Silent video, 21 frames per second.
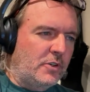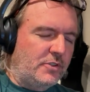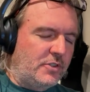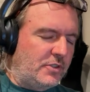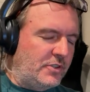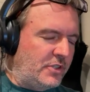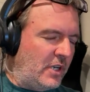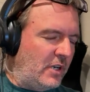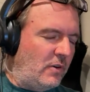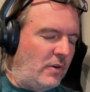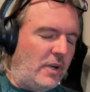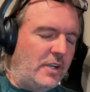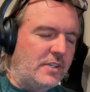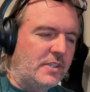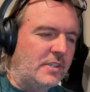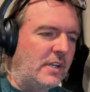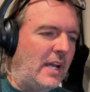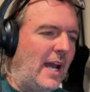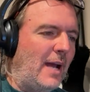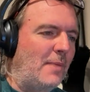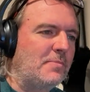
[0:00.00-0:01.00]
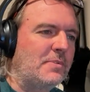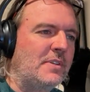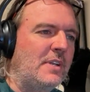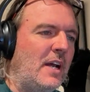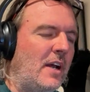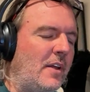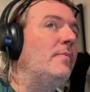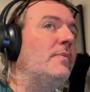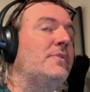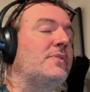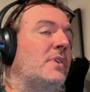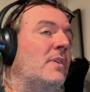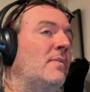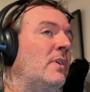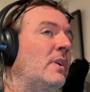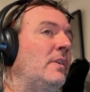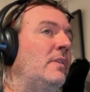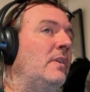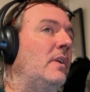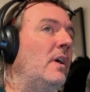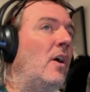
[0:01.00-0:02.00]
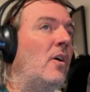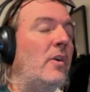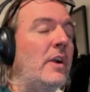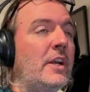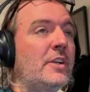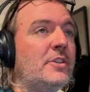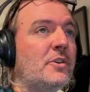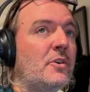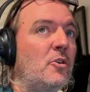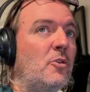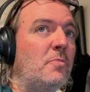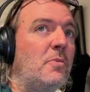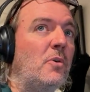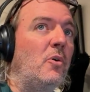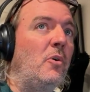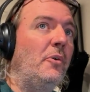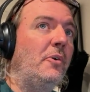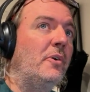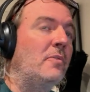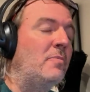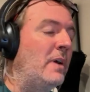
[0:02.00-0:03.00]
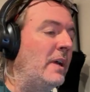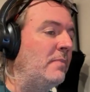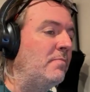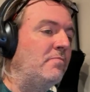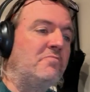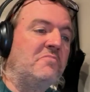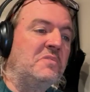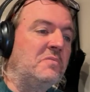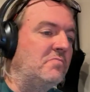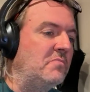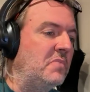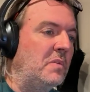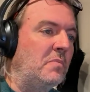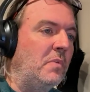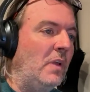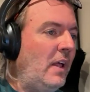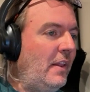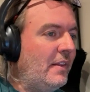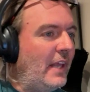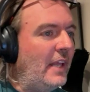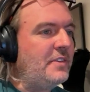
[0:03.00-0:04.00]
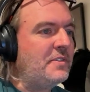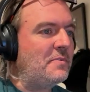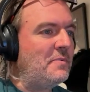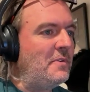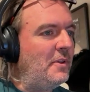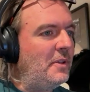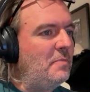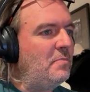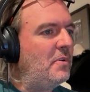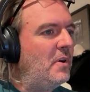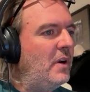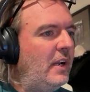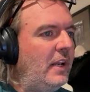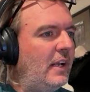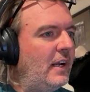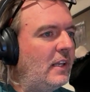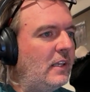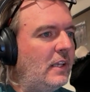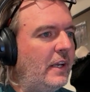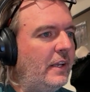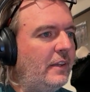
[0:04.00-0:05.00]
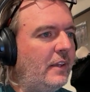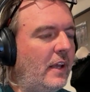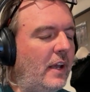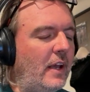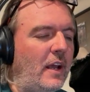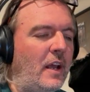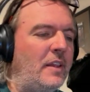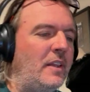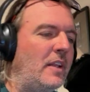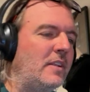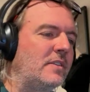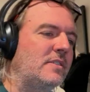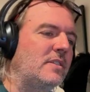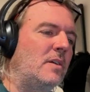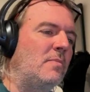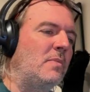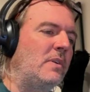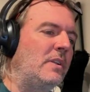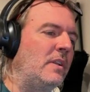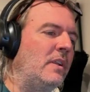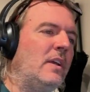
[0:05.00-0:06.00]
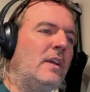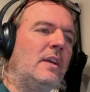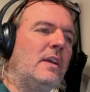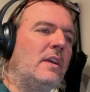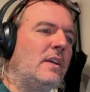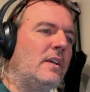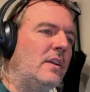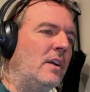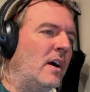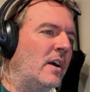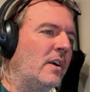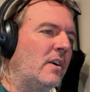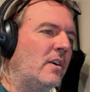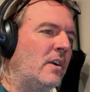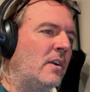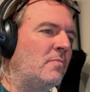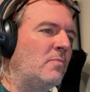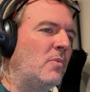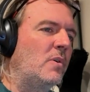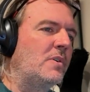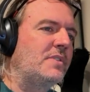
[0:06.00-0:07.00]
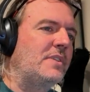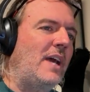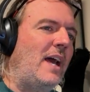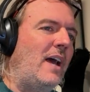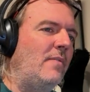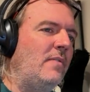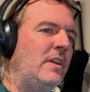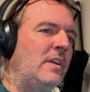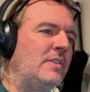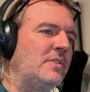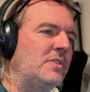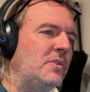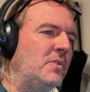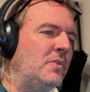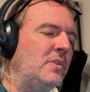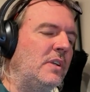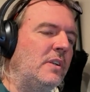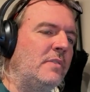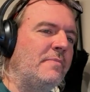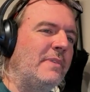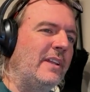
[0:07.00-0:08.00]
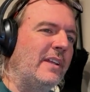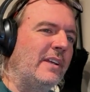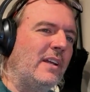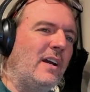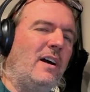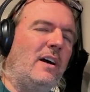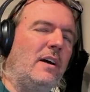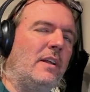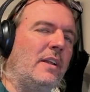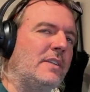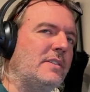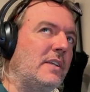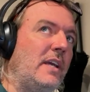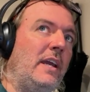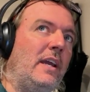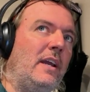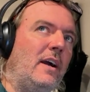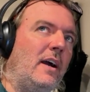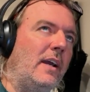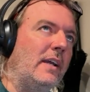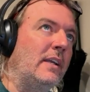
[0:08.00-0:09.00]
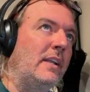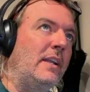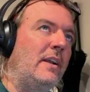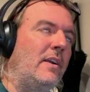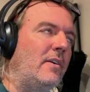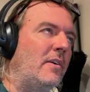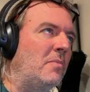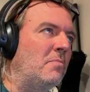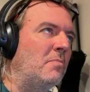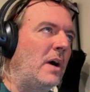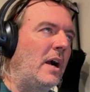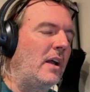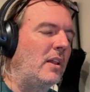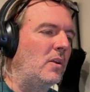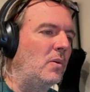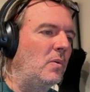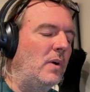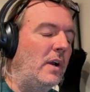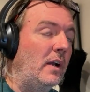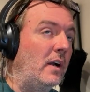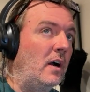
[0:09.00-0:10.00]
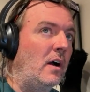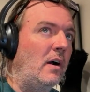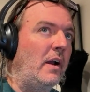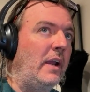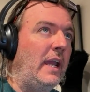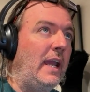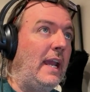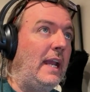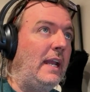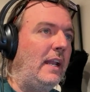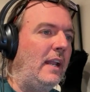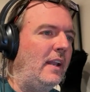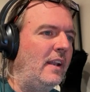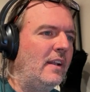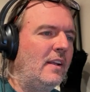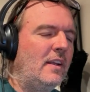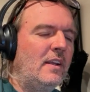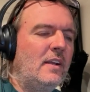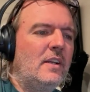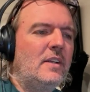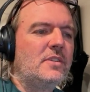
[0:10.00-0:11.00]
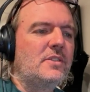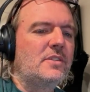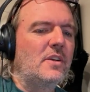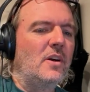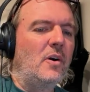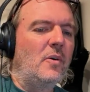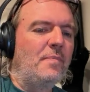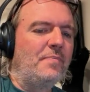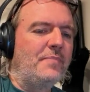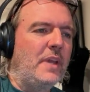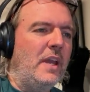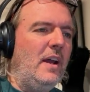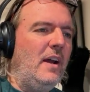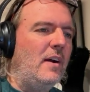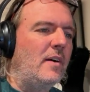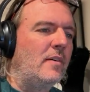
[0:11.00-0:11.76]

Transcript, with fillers: generation apps now that someone our age group or older might be, oh, that's really pretty. I like that. And then someone younger and more savvy and yeah. tuned in be like, yeah. oh, that's AI. I can hear it a yeah. mile away. Oh, I hate it. So, but there's that